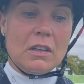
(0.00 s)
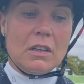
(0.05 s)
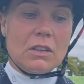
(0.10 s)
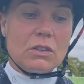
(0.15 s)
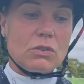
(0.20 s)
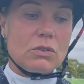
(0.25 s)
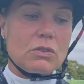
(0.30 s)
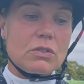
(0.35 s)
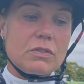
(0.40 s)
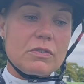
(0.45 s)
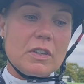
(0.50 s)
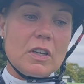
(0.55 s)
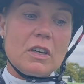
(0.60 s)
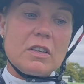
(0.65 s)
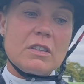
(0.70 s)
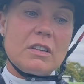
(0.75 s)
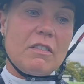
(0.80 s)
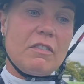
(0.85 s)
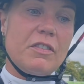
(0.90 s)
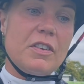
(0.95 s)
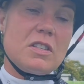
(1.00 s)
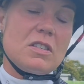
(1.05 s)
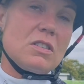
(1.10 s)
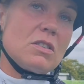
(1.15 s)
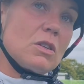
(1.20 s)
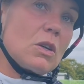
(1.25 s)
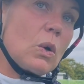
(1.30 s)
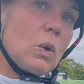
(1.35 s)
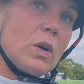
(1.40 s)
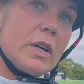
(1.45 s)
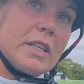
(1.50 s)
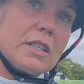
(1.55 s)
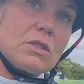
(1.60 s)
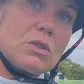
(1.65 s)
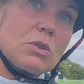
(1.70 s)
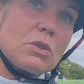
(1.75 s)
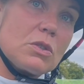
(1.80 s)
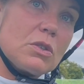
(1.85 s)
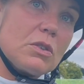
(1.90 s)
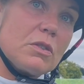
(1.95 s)
sort of 9-10 fences are quite
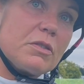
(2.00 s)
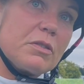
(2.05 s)
sort